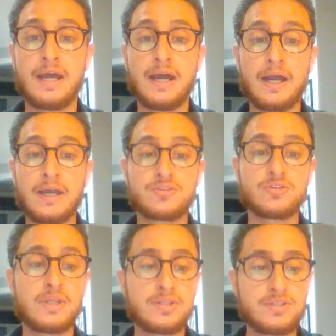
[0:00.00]
And
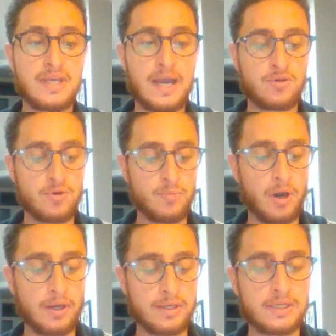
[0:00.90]
so let's see how your
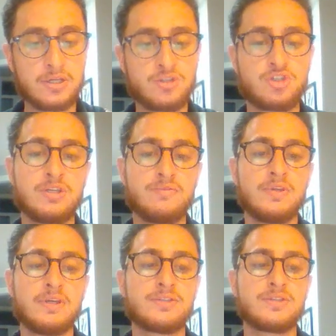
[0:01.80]
body can achieve
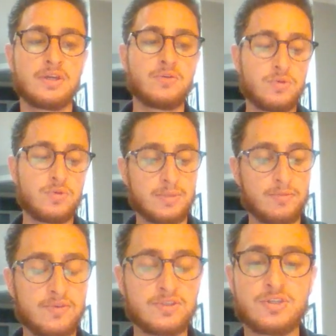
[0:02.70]
this with
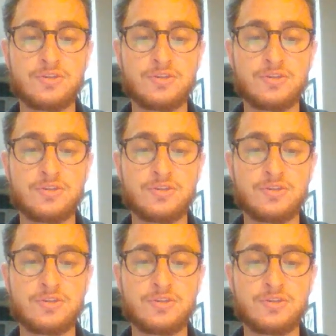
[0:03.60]
some of its